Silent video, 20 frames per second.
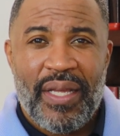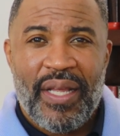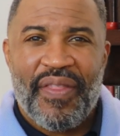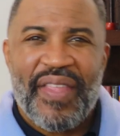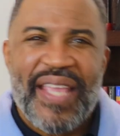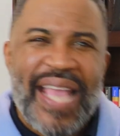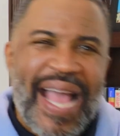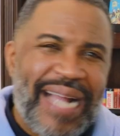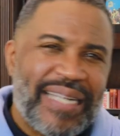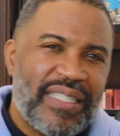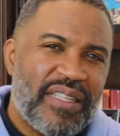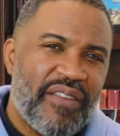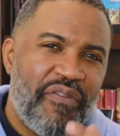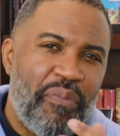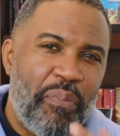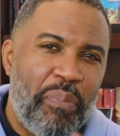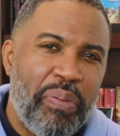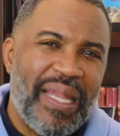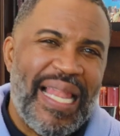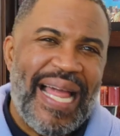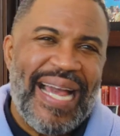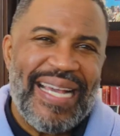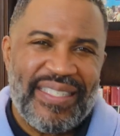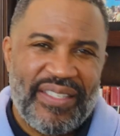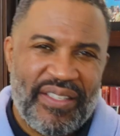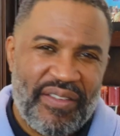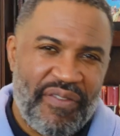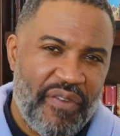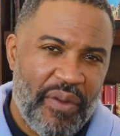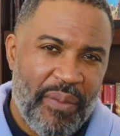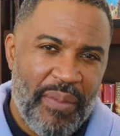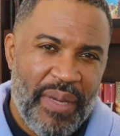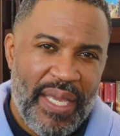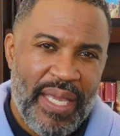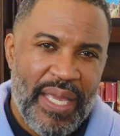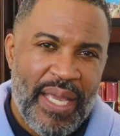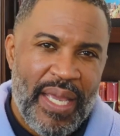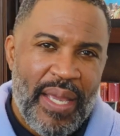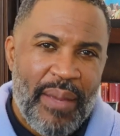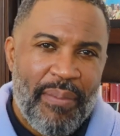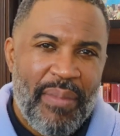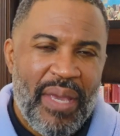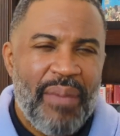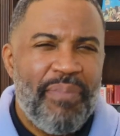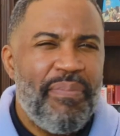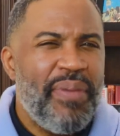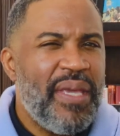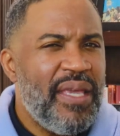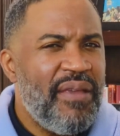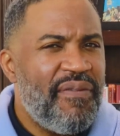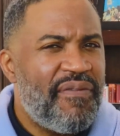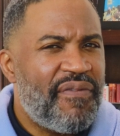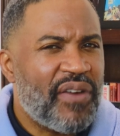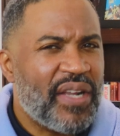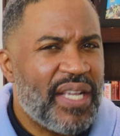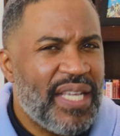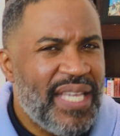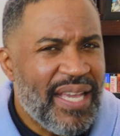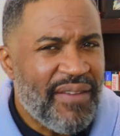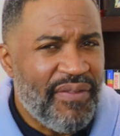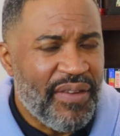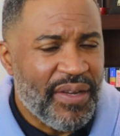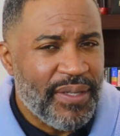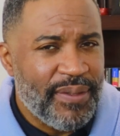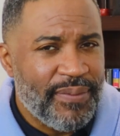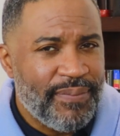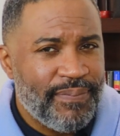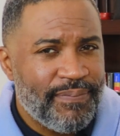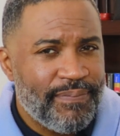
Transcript: The act of blasphemy may be forgiven.